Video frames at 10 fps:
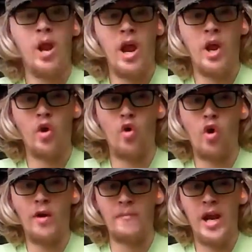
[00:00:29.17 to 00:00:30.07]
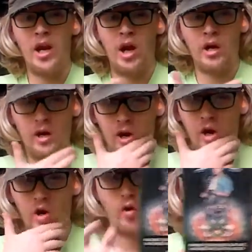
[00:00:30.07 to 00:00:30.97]
may or may not
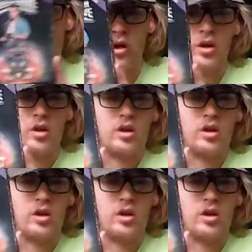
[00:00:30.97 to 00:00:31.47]
know,